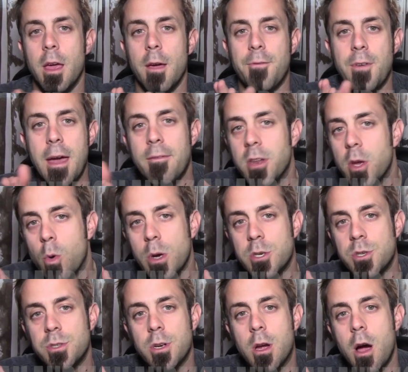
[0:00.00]
If you have any
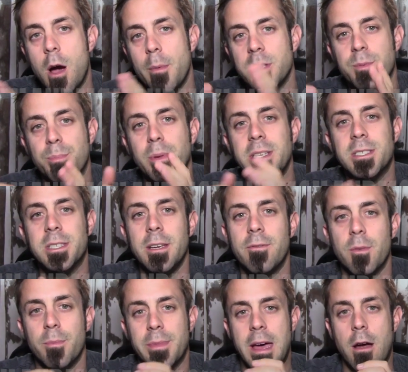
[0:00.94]
questions or comments, please
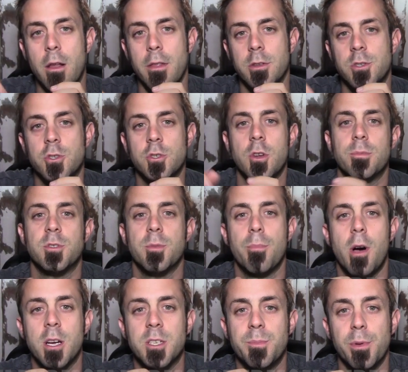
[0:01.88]
leave them down in the description
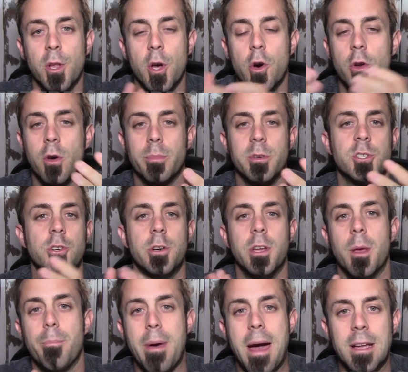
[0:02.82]
box below, and I'll be sure
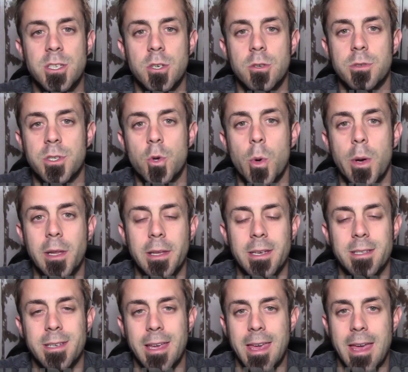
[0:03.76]
to get back to you as
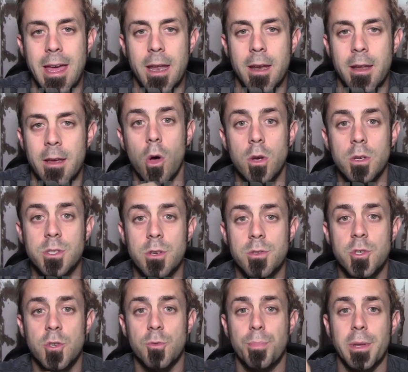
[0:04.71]
quickly as I can. Also,
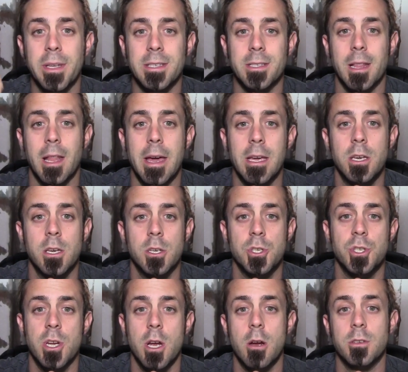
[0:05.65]
too, please like,
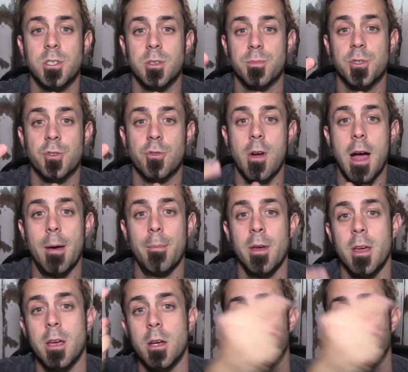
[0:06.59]
share, and subscribe.